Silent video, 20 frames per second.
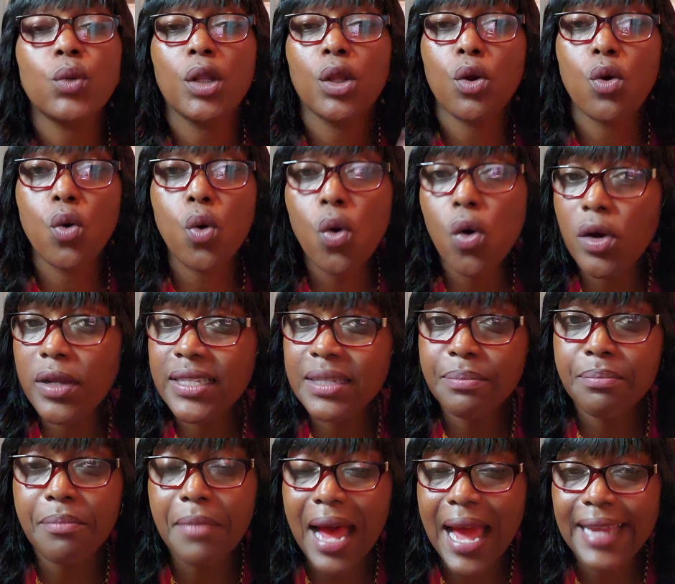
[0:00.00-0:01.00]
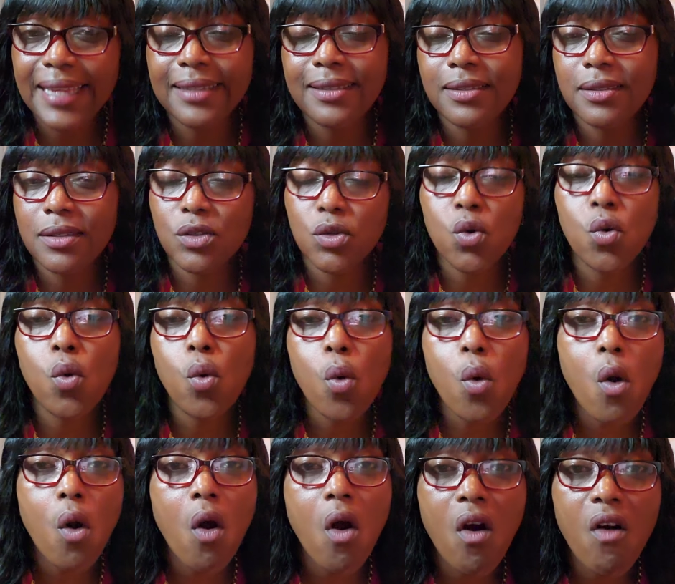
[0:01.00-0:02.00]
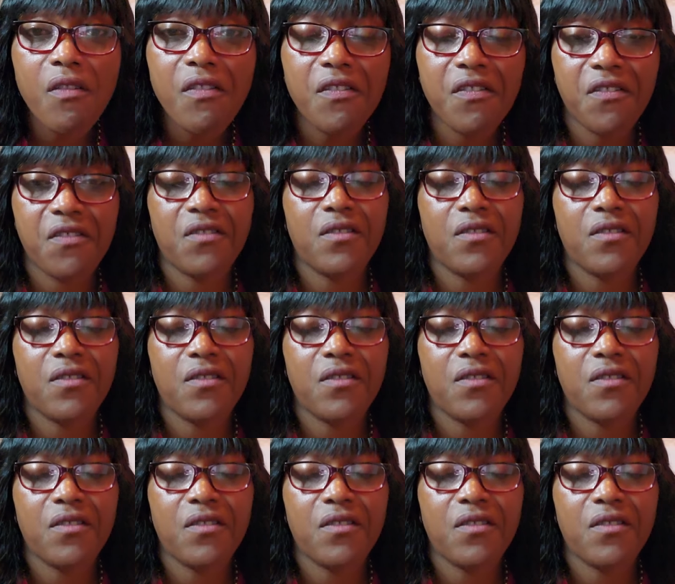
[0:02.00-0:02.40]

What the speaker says: will cause minds to go off